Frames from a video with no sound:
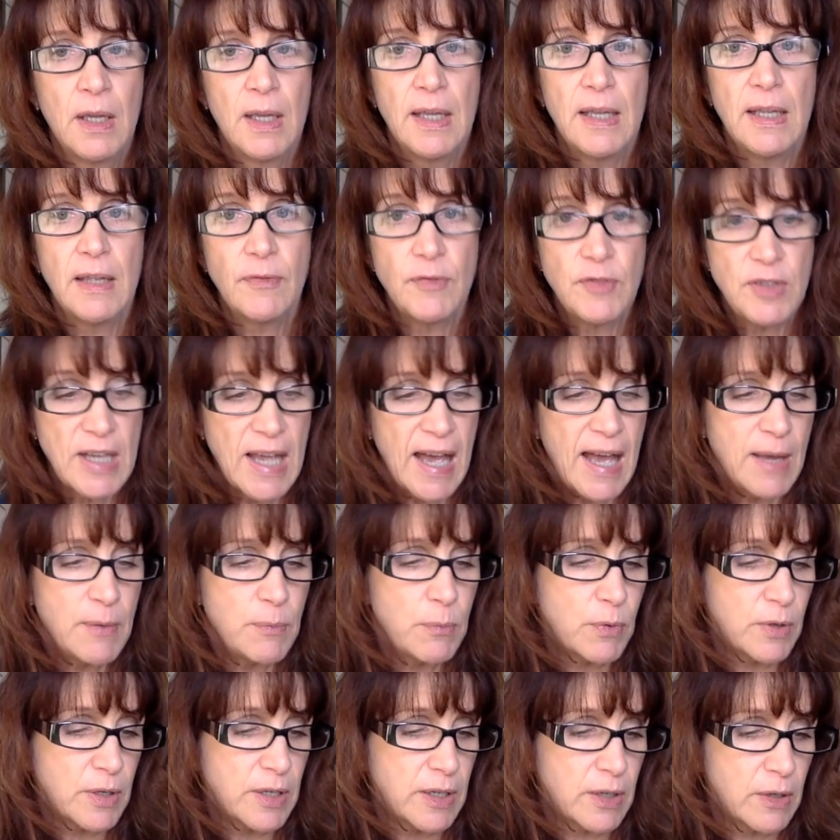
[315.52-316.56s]
If Dad
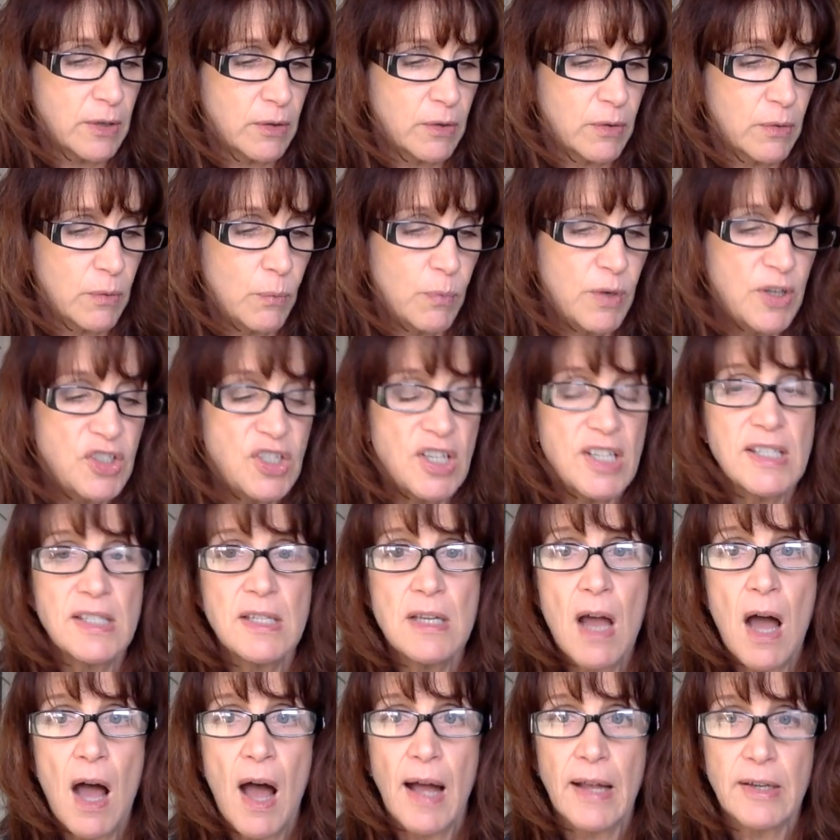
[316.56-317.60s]
were here, which he's
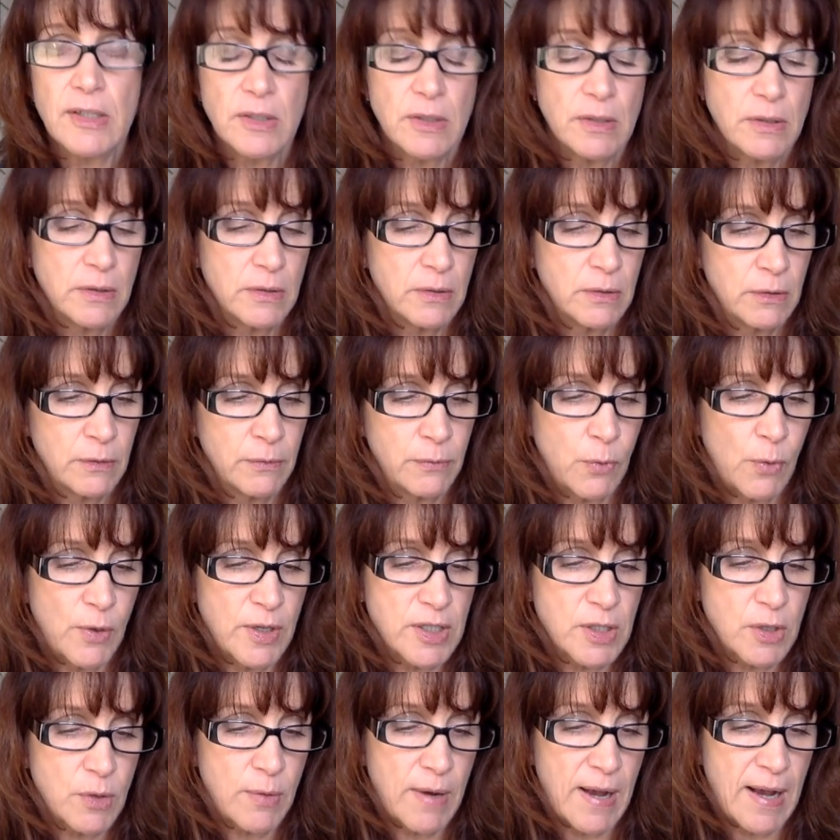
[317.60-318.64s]
not. Her
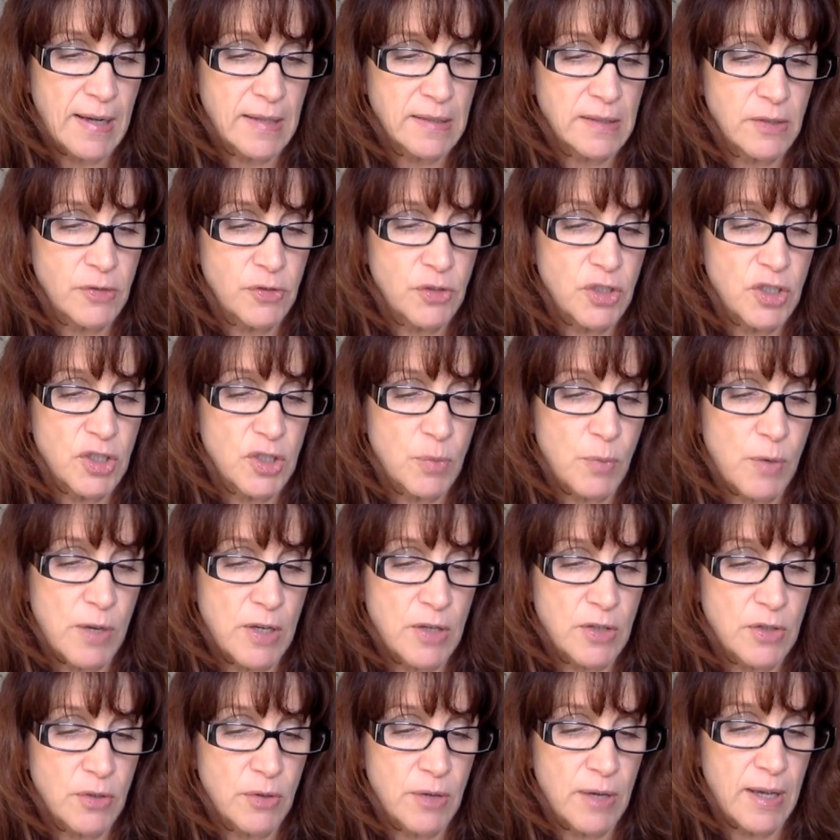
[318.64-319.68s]
voice cracks and she
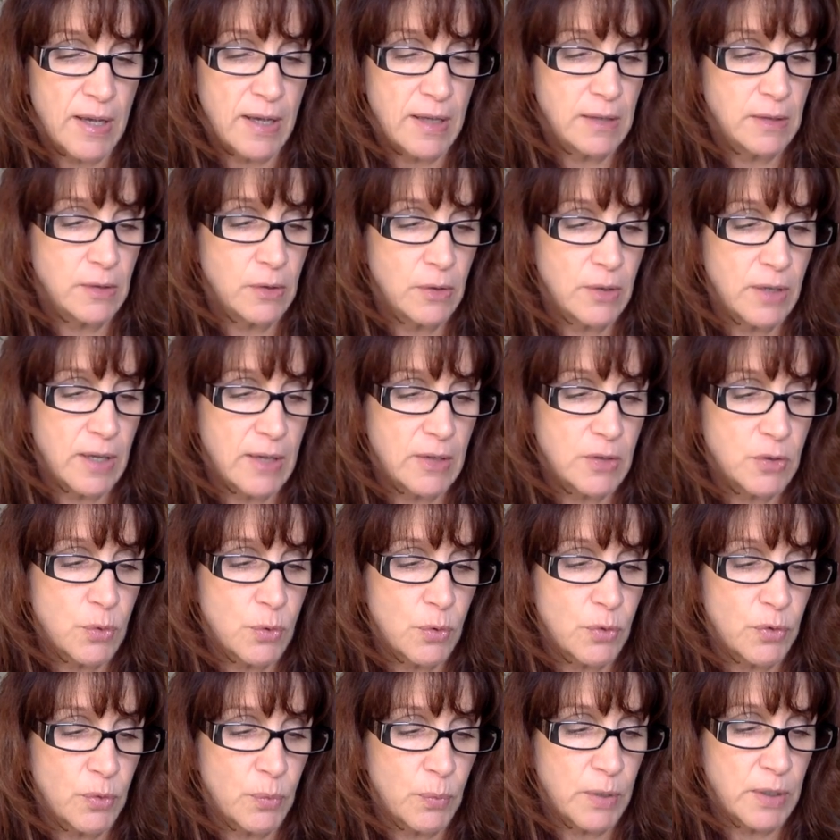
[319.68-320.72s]
swings her head, looking
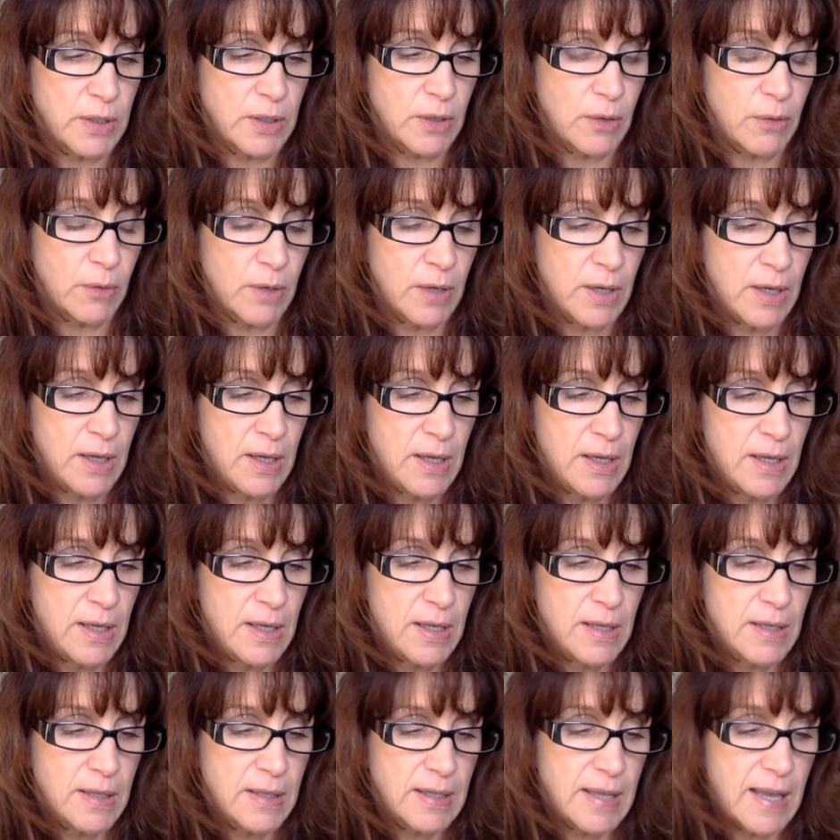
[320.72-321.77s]
toward the window.
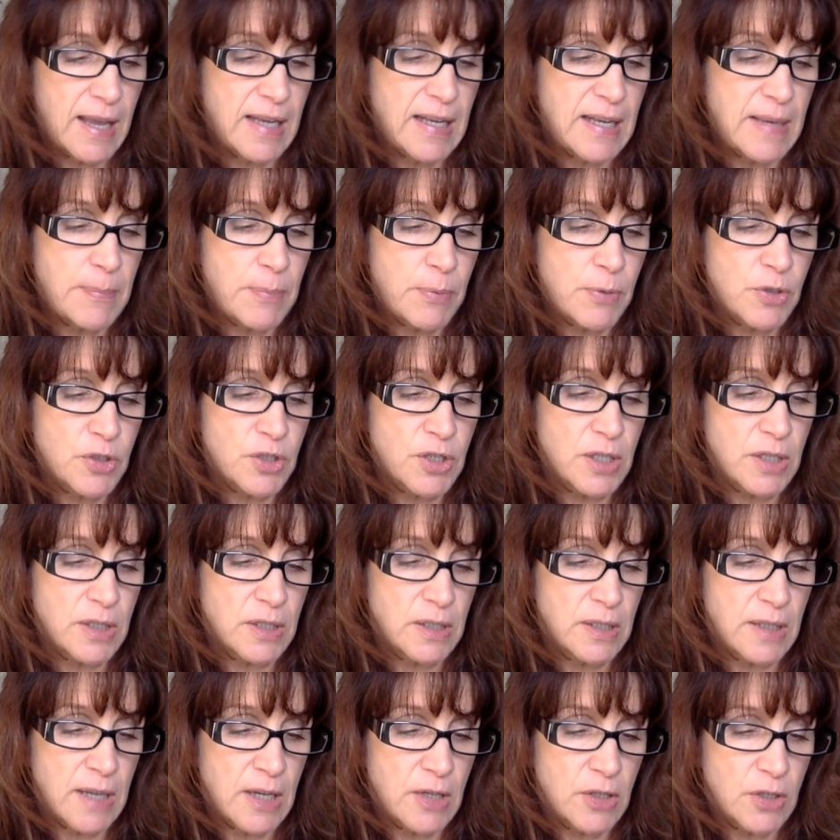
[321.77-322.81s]
Katie pushing
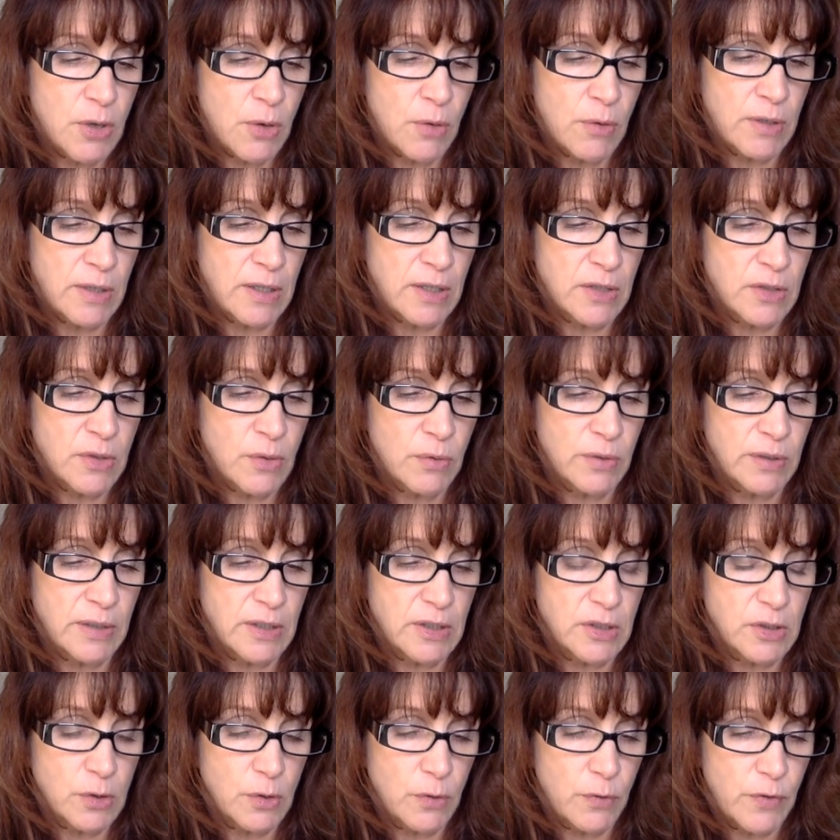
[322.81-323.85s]
to date Tony is only a
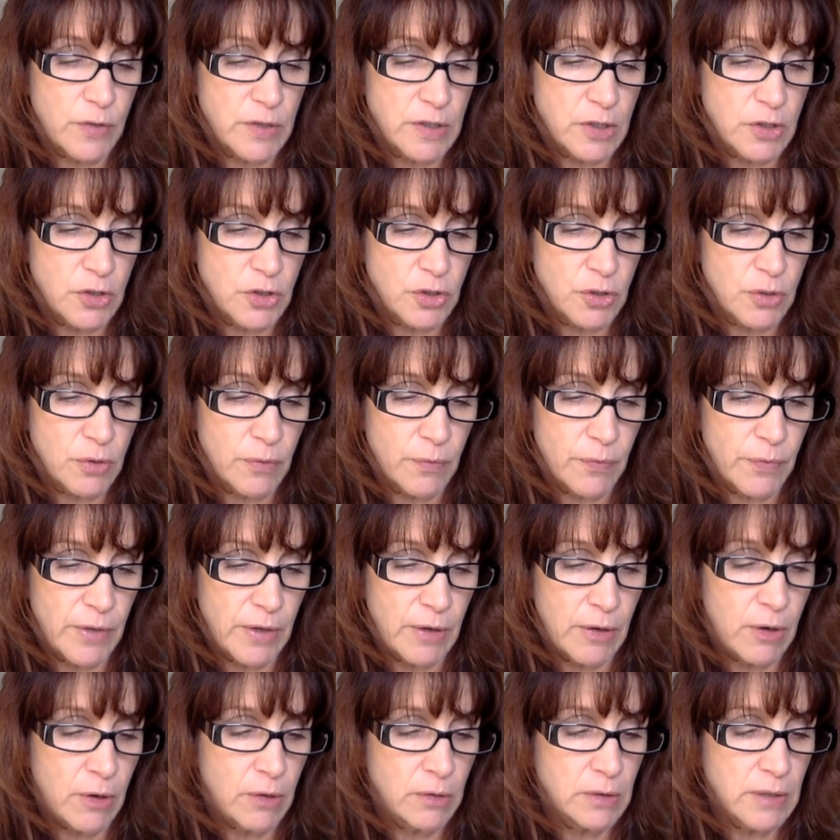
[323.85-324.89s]
surface issue.
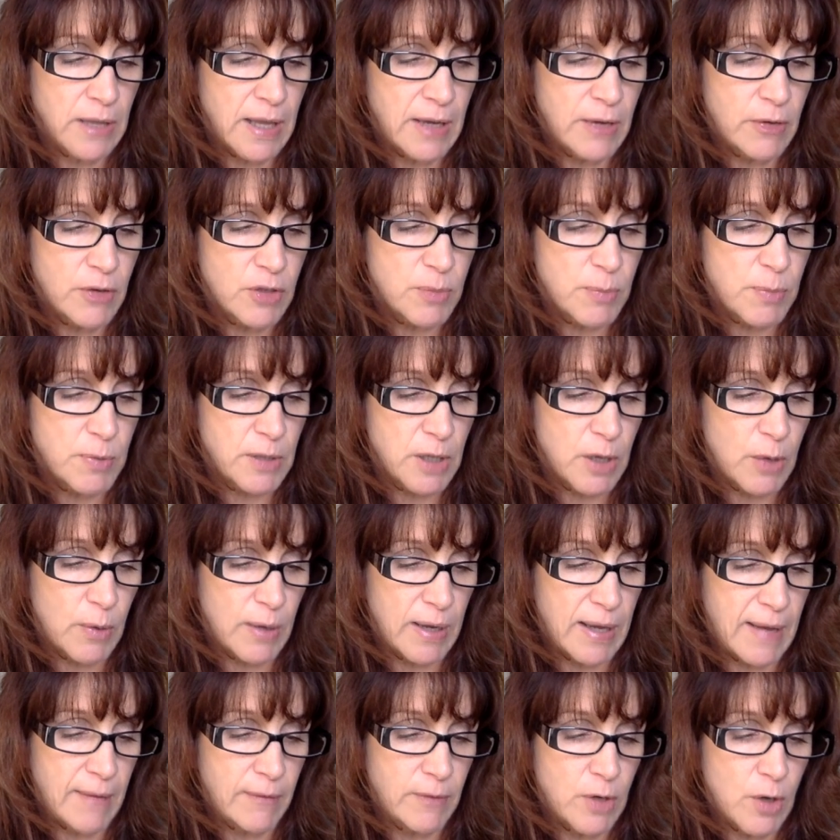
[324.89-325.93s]
There are layers below I
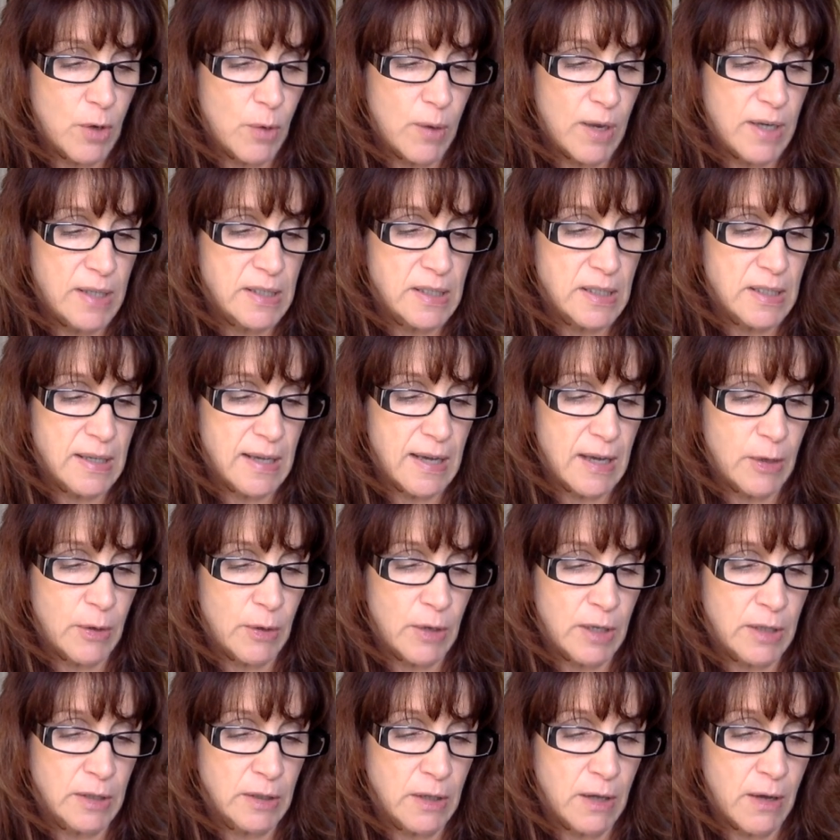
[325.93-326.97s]
have no idea how to
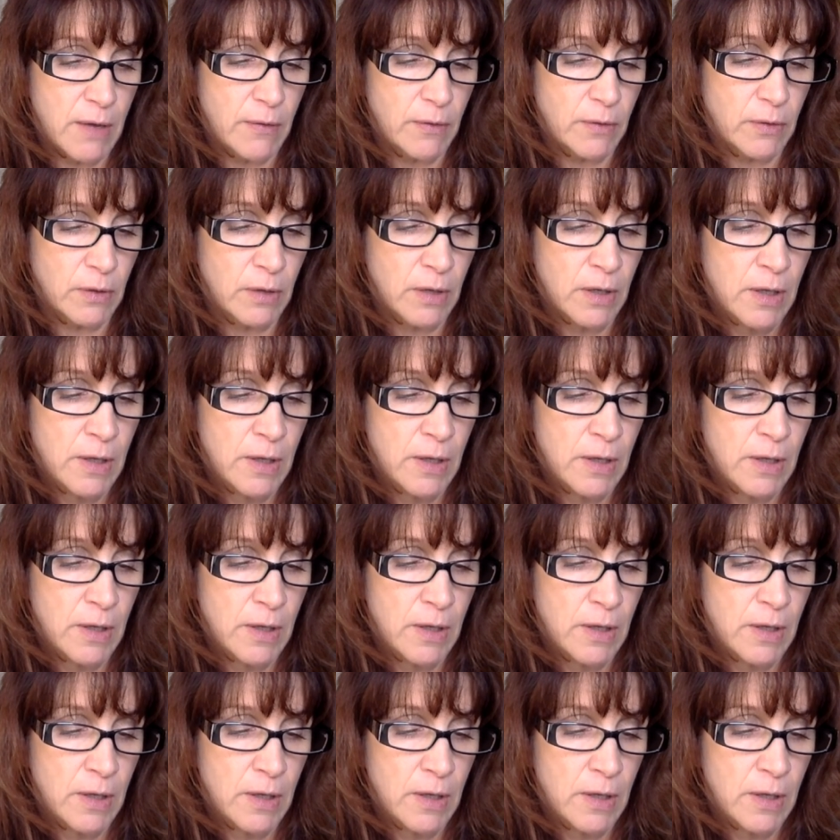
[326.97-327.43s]
uncover.